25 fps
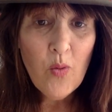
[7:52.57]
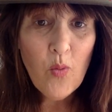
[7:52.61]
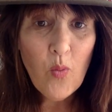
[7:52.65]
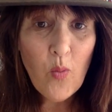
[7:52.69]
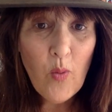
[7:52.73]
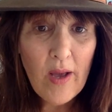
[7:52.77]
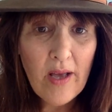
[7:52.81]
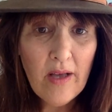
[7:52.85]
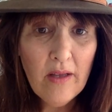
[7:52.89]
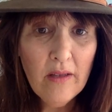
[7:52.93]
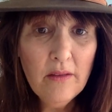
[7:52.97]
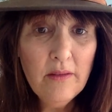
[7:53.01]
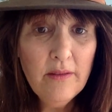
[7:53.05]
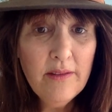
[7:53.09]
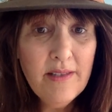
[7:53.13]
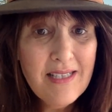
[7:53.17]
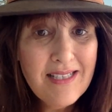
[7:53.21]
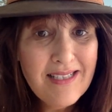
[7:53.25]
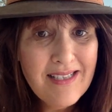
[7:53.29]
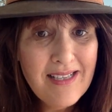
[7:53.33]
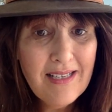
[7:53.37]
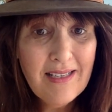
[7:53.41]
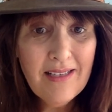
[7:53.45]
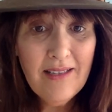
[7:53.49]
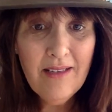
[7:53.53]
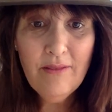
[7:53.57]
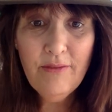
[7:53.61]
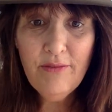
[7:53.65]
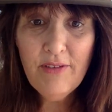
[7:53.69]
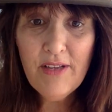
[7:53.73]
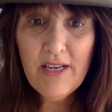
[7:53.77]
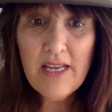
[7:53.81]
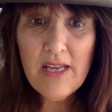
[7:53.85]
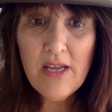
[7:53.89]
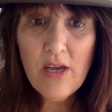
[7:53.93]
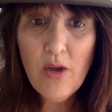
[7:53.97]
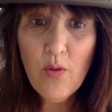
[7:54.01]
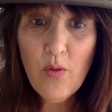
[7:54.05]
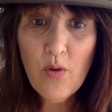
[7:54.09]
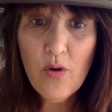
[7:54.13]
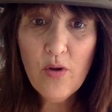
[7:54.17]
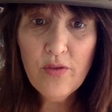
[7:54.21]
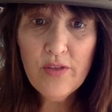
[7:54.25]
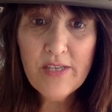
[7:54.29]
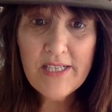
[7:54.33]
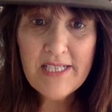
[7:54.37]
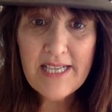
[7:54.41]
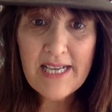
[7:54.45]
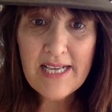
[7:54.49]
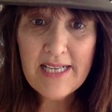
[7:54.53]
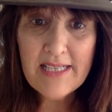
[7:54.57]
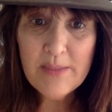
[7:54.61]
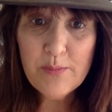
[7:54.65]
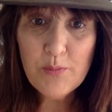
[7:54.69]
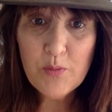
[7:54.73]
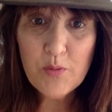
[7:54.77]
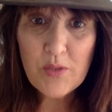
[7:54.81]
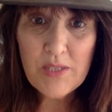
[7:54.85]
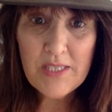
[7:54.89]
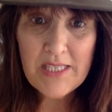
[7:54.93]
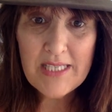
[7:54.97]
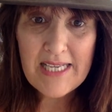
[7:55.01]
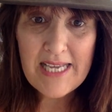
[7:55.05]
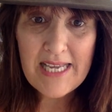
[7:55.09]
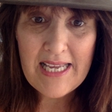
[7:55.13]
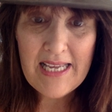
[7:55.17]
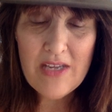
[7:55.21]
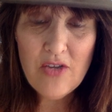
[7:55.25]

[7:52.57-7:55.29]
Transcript: Well, there's a little video on the task board today.